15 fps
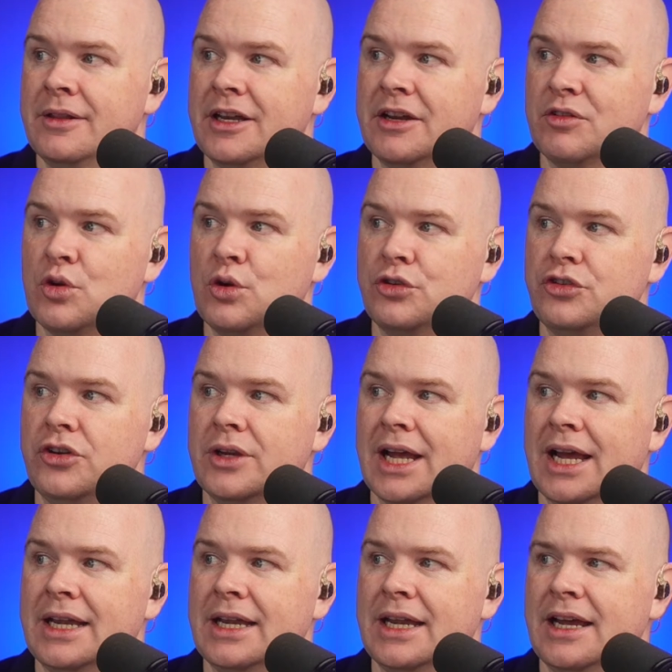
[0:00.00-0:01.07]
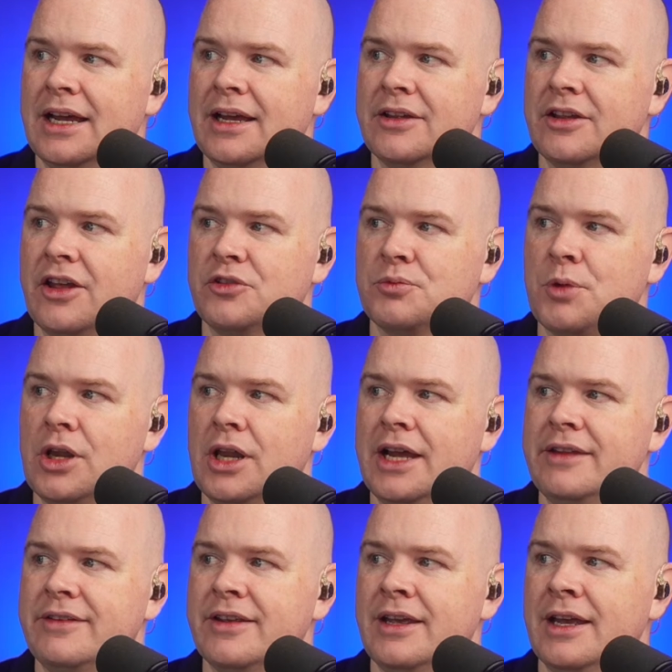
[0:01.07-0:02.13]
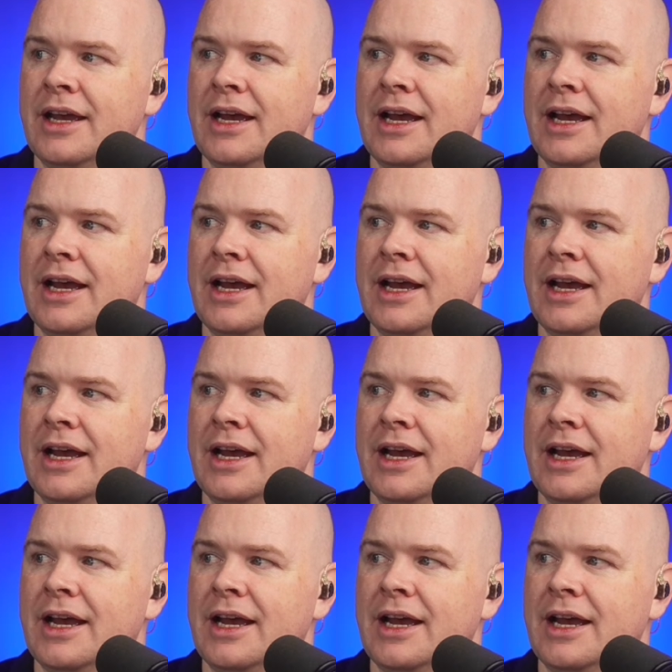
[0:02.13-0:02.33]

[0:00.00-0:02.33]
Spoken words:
then of course you can Spotlight.